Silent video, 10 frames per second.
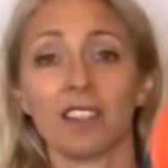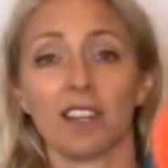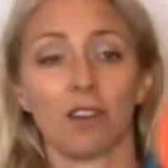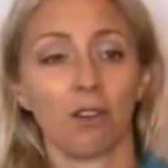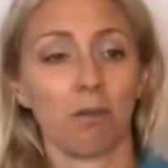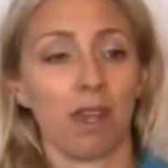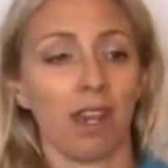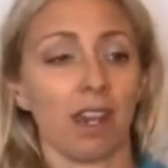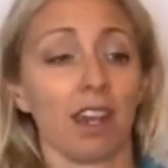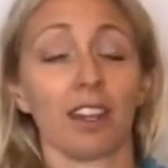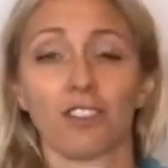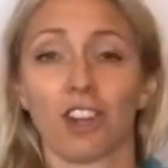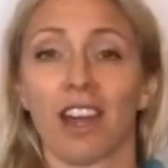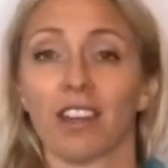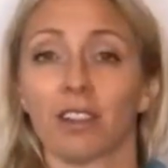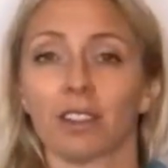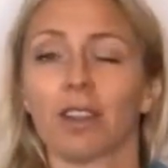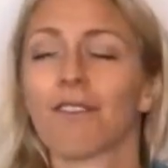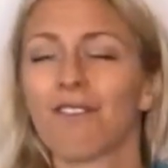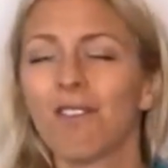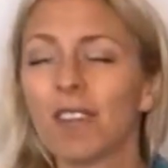is how you make a child.